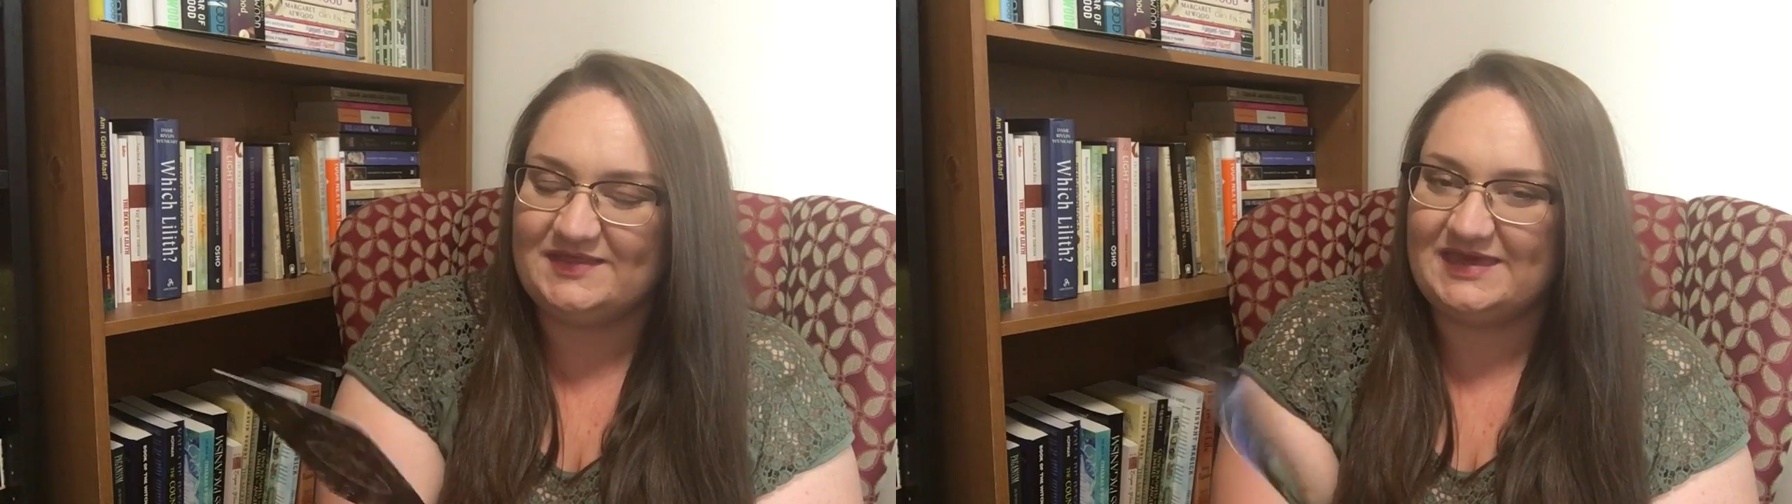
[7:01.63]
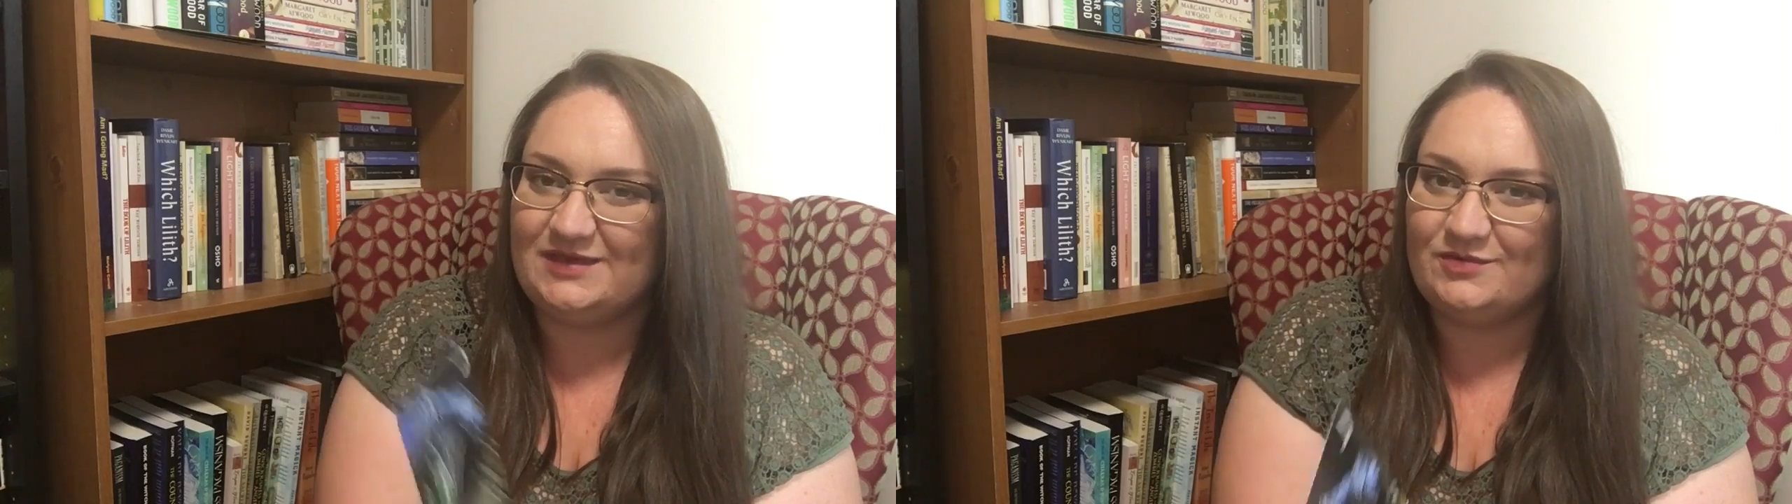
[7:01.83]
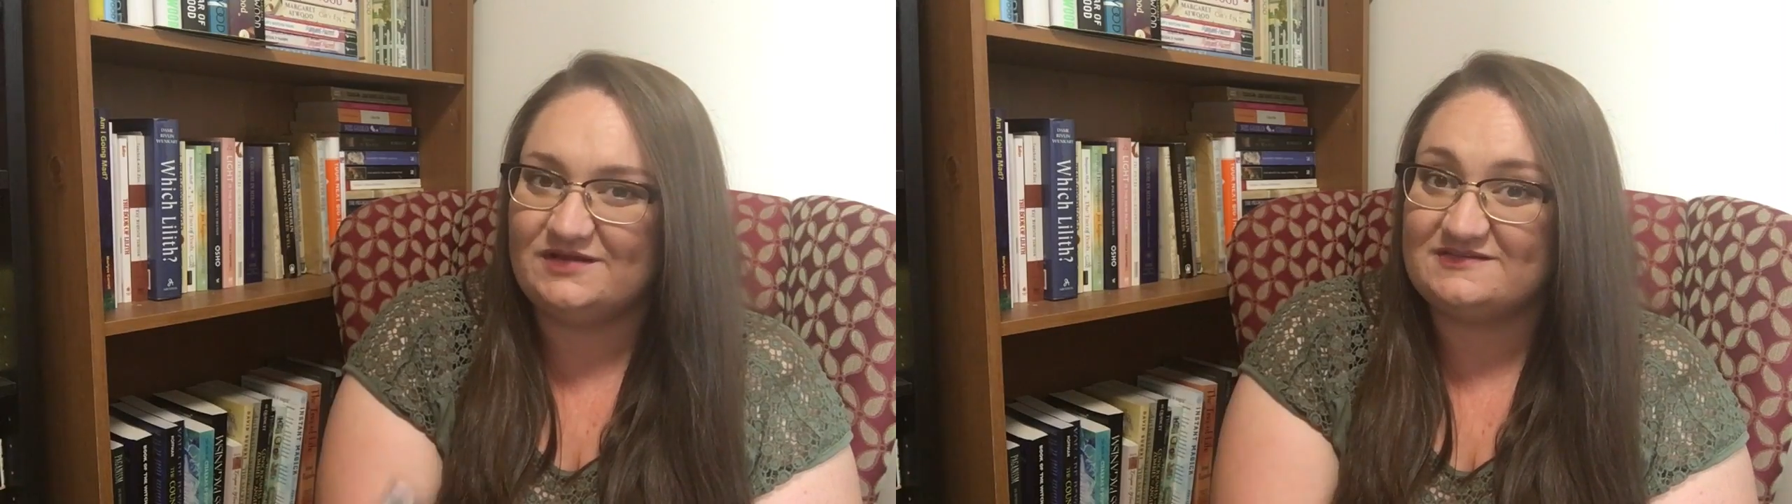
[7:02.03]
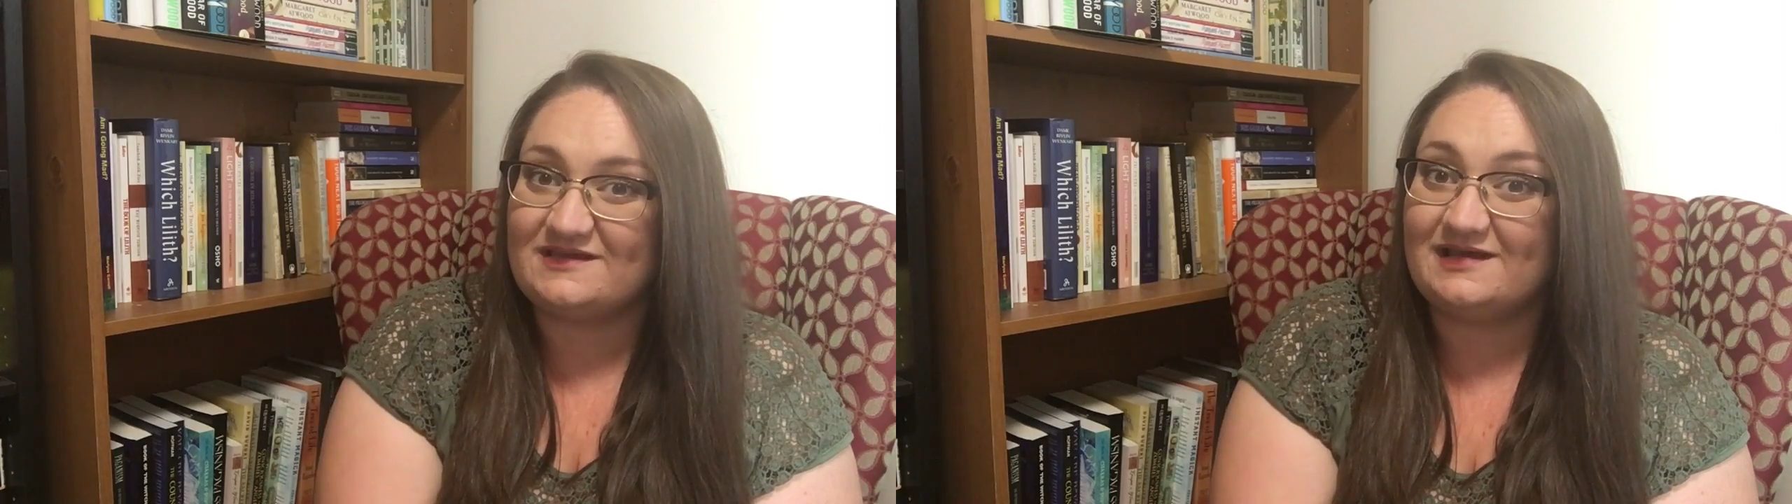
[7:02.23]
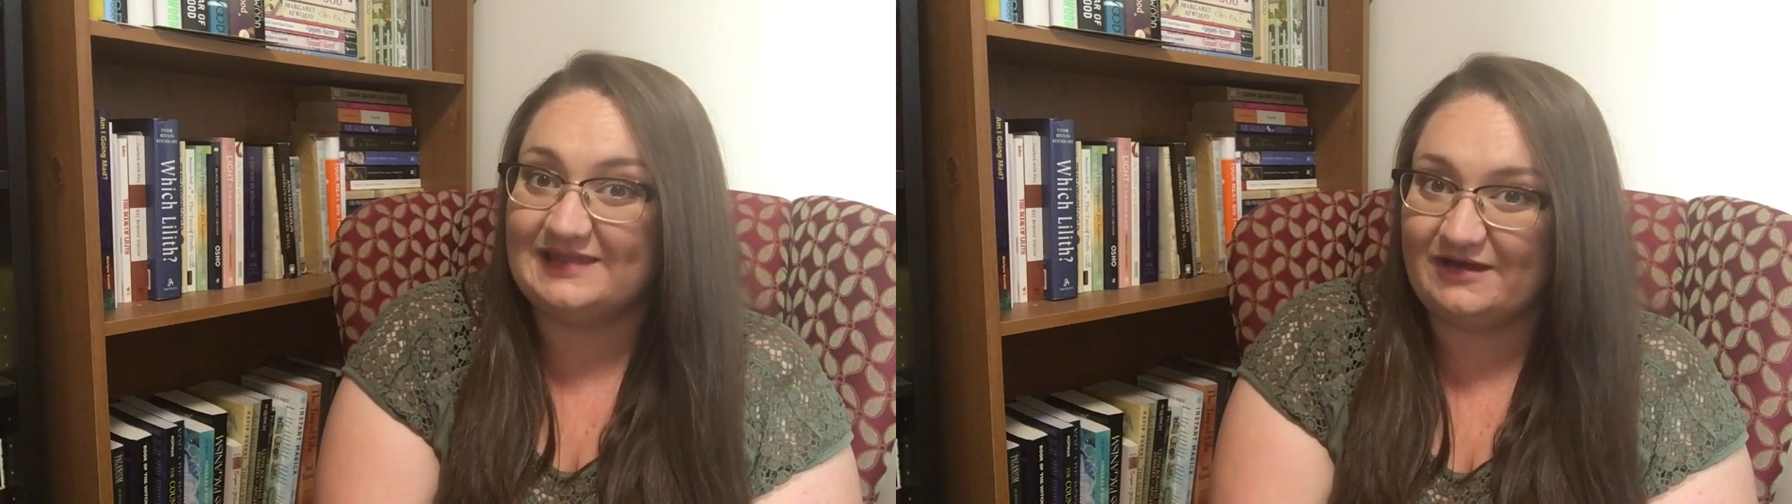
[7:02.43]
the keyword is
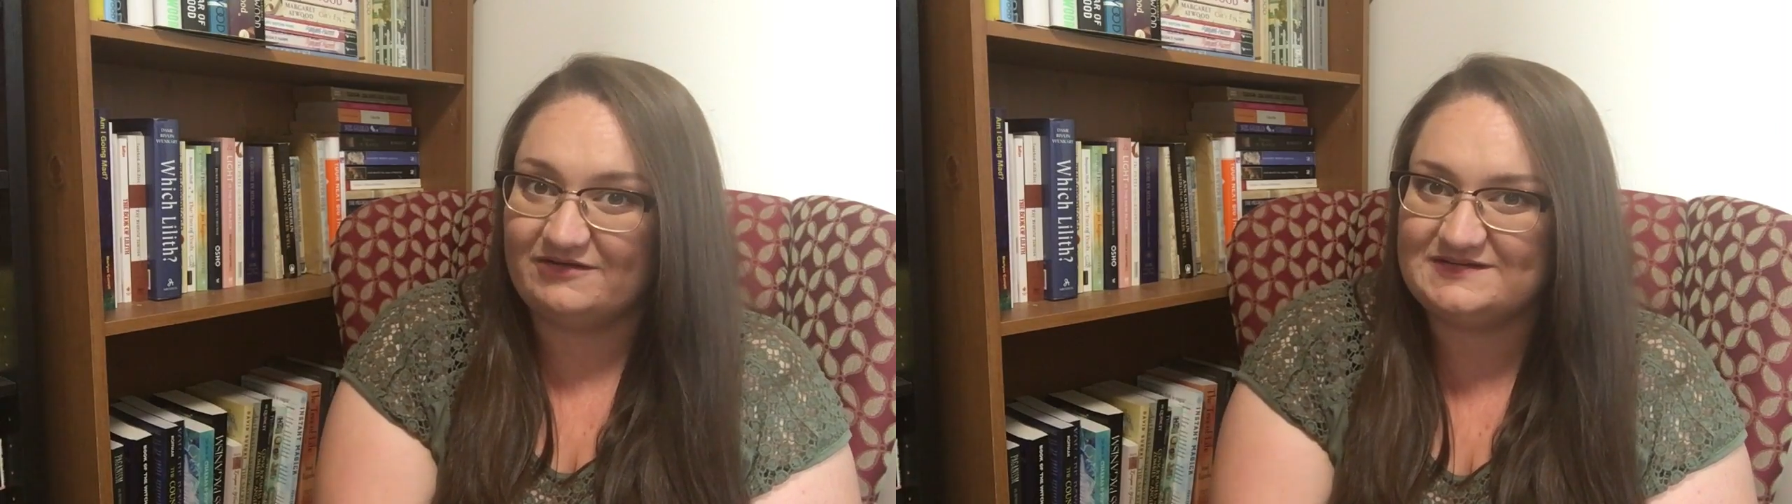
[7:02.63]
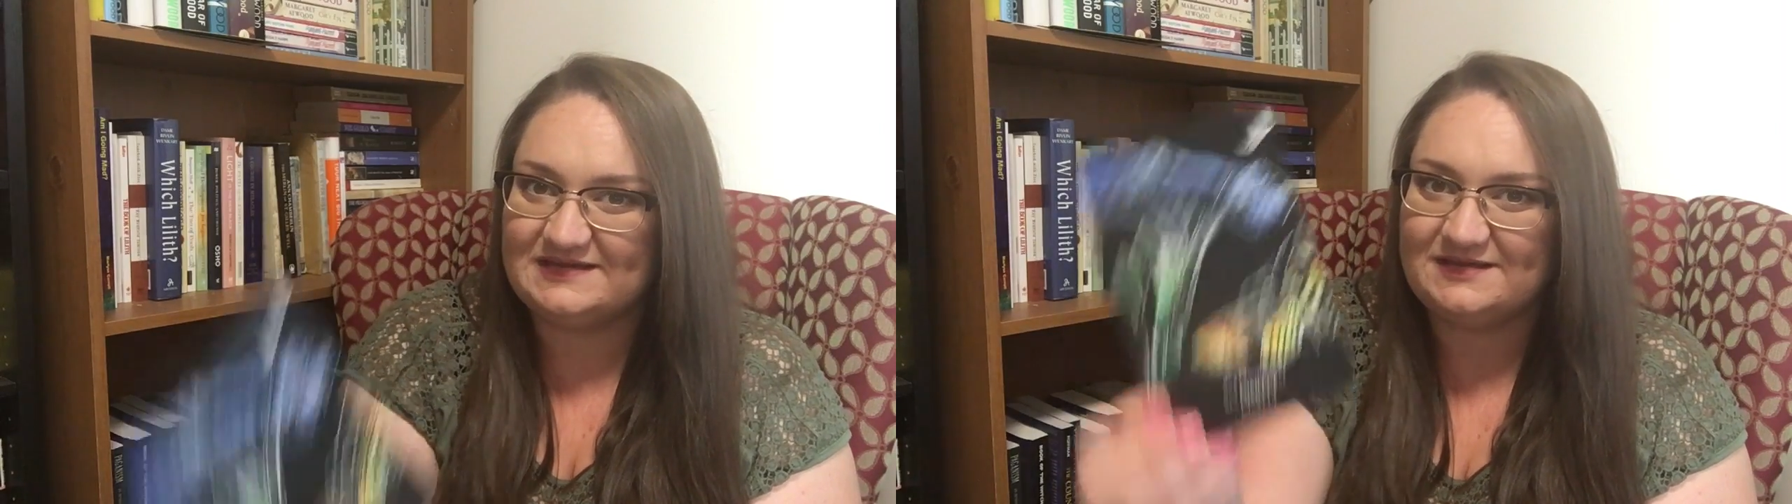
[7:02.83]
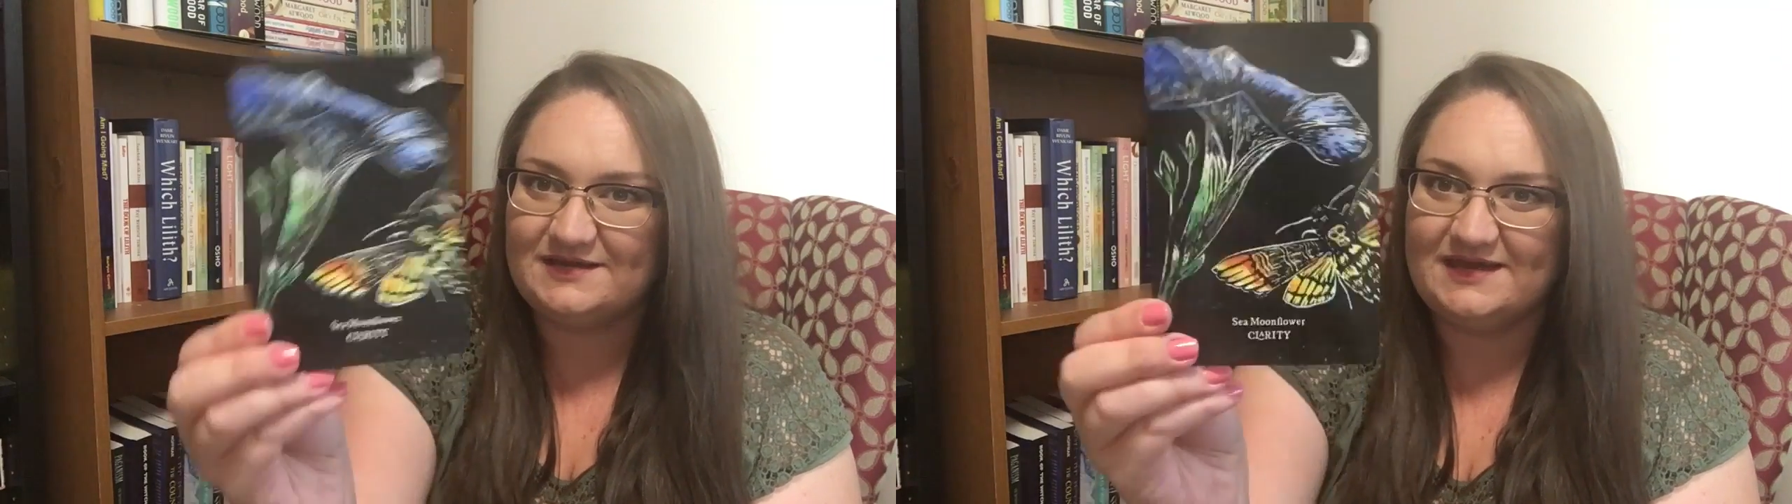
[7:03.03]
clarity.